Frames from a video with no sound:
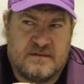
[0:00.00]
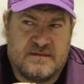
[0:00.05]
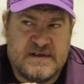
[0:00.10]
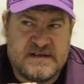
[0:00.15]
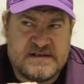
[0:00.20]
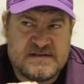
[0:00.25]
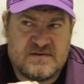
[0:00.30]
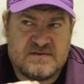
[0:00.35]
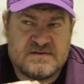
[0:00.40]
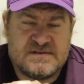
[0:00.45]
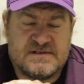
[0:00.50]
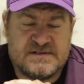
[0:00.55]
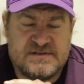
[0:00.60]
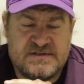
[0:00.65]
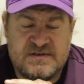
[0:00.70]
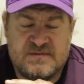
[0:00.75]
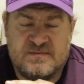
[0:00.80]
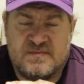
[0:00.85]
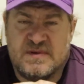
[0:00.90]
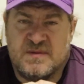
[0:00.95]
their saucer
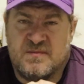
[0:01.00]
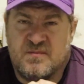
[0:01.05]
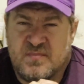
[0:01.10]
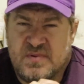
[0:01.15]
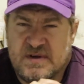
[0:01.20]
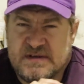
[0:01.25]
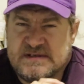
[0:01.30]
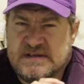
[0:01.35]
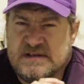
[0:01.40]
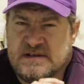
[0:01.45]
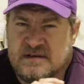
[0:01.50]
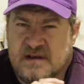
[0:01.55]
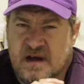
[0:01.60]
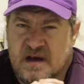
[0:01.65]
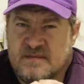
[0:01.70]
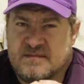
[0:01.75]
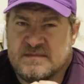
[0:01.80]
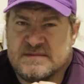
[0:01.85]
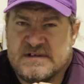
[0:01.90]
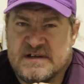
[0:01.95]
should be pretty
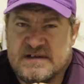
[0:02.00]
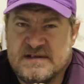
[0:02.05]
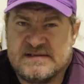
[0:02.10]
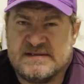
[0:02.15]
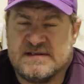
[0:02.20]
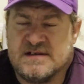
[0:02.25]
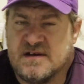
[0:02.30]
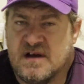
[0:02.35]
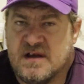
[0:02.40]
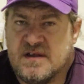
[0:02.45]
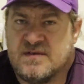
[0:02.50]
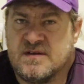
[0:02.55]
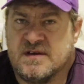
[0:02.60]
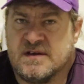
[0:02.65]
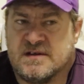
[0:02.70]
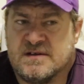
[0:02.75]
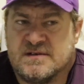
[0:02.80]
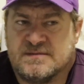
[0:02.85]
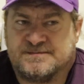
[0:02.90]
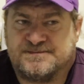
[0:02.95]
damn tasty, I
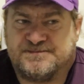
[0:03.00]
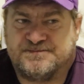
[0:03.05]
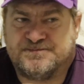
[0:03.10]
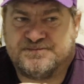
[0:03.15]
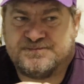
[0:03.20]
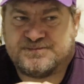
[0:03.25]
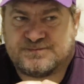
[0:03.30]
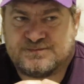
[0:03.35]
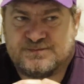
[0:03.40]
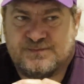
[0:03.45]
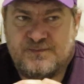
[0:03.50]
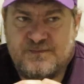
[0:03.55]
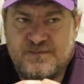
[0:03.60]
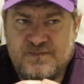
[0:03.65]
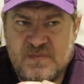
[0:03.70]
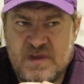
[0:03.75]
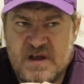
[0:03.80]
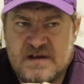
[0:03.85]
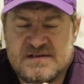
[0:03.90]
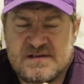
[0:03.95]
think.
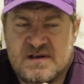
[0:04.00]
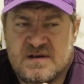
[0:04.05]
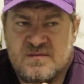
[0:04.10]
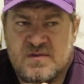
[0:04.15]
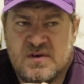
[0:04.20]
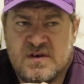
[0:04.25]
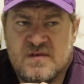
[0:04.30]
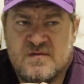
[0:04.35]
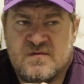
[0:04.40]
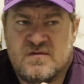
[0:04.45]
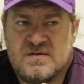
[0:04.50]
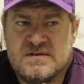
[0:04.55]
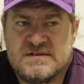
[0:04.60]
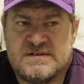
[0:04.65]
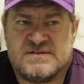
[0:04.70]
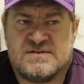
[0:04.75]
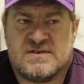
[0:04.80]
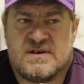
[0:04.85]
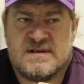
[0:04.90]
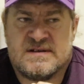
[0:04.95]
So I'm looking forward
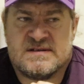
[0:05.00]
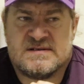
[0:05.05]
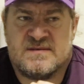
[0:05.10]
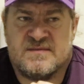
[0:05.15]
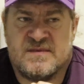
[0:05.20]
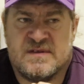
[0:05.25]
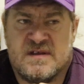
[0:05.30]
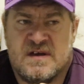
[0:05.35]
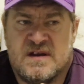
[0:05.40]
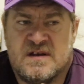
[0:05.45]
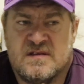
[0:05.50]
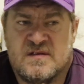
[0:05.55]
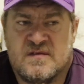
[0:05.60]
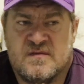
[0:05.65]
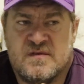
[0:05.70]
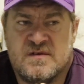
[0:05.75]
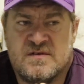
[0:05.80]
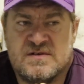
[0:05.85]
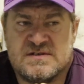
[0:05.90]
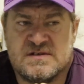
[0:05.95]
to trying some of that in the
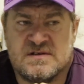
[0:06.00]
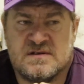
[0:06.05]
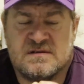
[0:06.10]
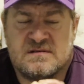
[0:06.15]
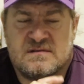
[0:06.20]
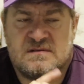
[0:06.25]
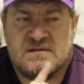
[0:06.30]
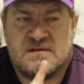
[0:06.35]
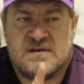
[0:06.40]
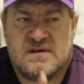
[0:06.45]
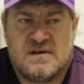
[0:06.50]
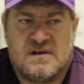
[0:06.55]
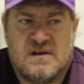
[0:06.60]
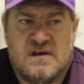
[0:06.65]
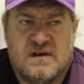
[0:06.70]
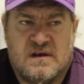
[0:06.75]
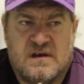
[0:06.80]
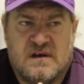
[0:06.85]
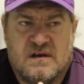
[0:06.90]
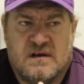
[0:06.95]
future.
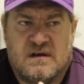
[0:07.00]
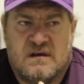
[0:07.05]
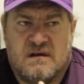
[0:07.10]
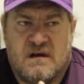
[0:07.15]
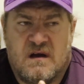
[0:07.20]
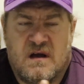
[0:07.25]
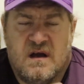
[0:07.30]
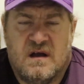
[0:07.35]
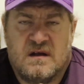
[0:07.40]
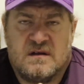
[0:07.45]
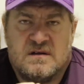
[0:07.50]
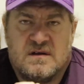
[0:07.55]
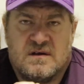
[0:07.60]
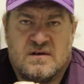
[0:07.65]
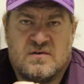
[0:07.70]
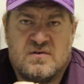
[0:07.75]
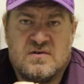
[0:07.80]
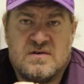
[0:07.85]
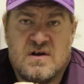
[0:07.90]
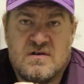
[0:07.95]
And
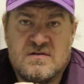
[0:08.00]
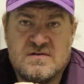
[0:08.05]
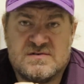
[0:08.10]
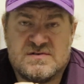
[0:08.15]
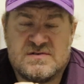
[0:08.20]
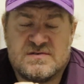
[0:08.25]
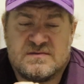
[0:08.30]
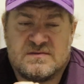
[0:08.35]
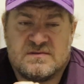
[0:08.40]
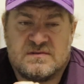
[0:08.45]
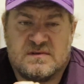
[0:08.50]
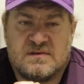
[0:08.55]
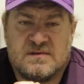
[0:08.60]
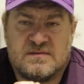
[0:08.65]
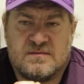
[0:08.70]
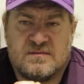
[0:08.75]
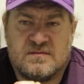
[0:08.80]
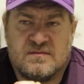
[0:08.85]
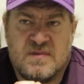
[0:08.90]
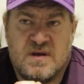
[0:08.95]
who knows,
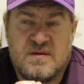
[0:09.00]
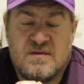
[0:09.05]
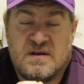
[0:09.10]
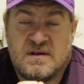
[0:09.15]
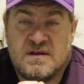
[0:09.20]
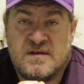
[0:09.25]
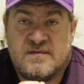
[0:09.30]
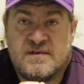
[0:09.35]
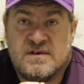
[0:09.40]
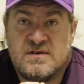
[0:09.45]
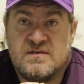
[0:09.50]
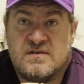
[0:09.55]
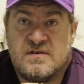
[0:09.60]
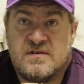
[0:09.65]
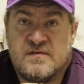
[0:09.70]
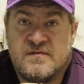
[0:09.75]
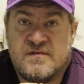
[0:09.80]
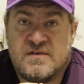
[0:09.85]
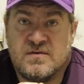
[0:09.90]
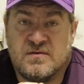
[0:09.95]
maybe I'll even do a
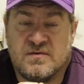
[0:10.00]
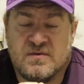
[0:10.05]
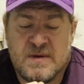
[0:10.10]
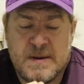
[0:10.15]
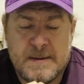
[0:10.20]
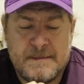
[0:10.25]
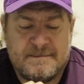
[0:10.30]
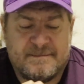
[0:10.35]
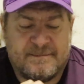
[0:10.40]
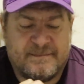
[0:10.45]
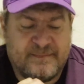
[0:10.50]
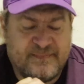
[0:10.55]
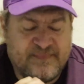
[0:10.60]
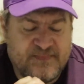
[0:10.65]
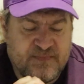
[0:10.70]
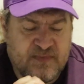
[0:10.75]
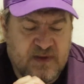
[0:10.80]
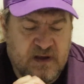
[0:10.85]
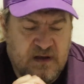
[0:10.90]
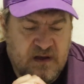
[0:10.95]
review.
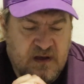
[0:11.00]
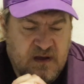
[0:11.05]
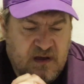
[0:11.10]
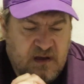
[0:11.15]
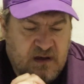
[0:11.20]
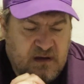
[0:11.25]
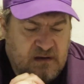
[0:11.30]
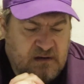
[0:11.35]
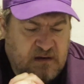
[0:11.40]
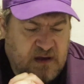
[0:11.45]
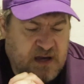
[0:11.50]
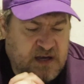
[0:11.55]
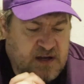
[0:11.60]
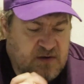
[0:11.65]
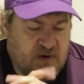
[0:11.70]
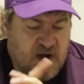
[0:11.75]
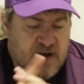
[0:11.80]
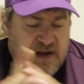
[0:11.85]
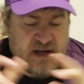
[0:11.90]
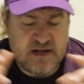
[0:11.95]

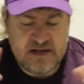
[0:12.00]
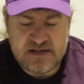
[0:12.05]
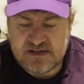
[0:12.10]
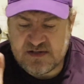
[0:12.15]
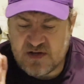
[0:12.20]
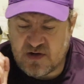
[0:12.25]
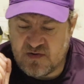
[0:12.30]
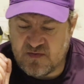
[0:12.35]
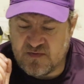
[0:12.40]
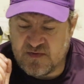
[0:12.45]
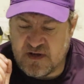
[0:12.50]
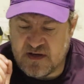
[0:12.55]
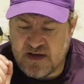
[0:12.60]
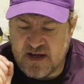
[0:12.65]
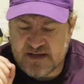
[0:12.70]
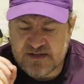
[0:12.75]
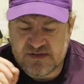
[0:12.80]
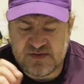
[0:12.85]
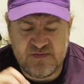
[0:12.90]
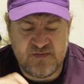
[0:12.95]
Anyway, so the
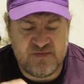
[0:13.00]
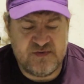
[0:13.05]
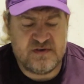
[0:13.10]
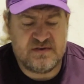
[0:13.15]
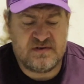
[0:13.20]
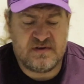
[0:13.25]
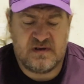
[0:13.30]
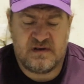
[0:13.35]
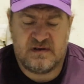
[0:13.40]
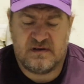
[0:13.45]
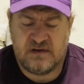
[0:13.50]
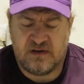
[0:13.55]
next review,